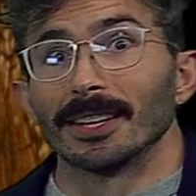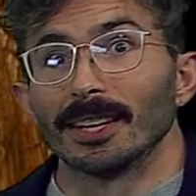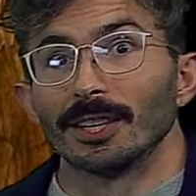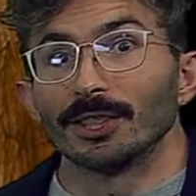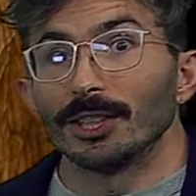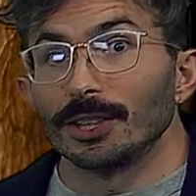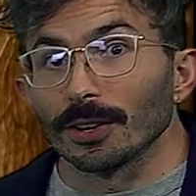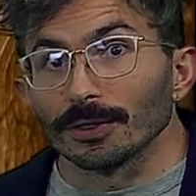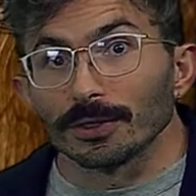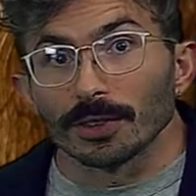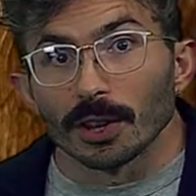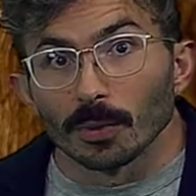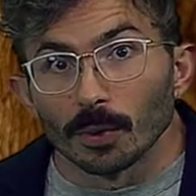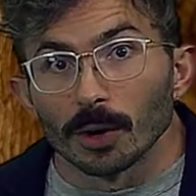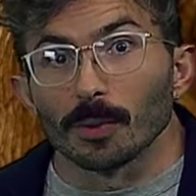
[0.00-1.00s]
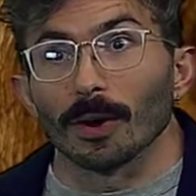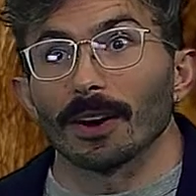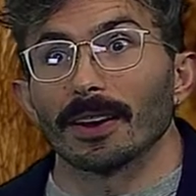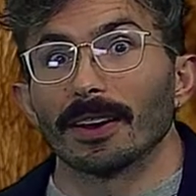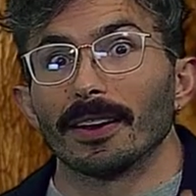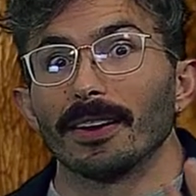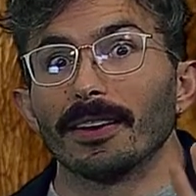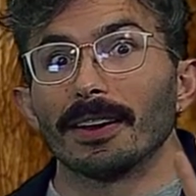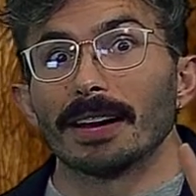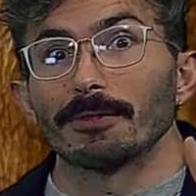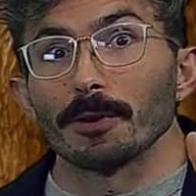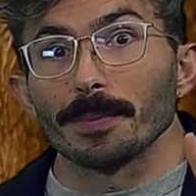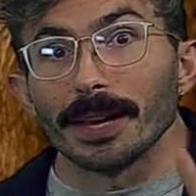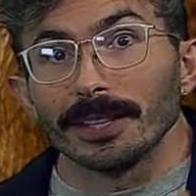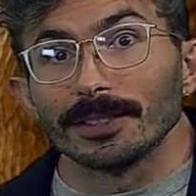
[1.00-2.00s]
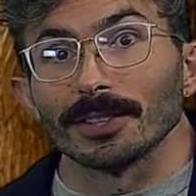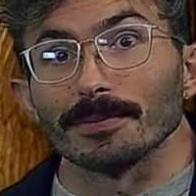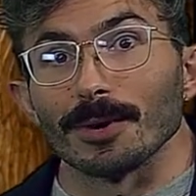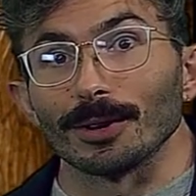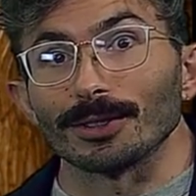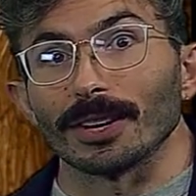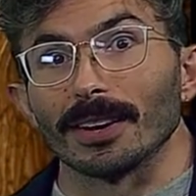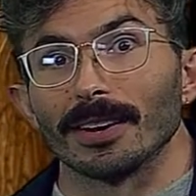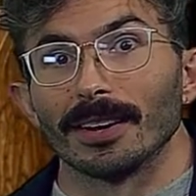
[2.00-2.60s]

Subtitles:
she turns to the woodwork and repeats the motion,